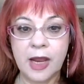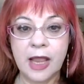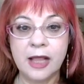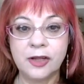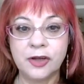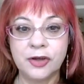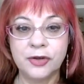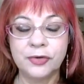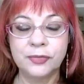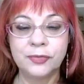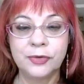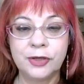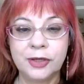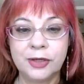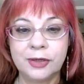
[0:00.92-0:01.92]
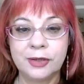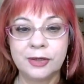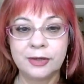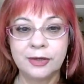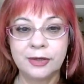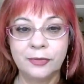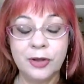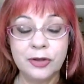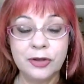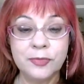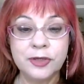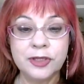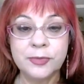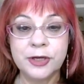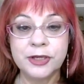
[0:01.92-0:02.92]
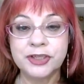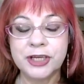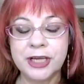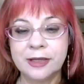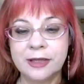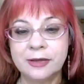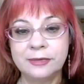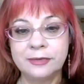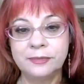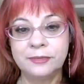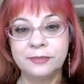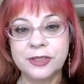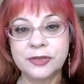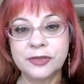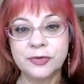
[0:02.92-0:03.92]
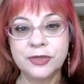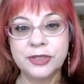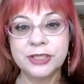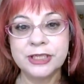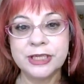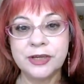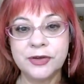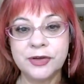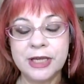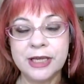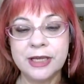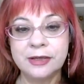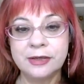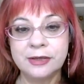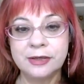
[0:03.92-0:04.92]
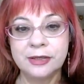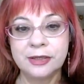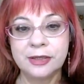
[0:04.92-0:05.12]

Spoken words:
Hello, welcome to my channel. It's good to see you here.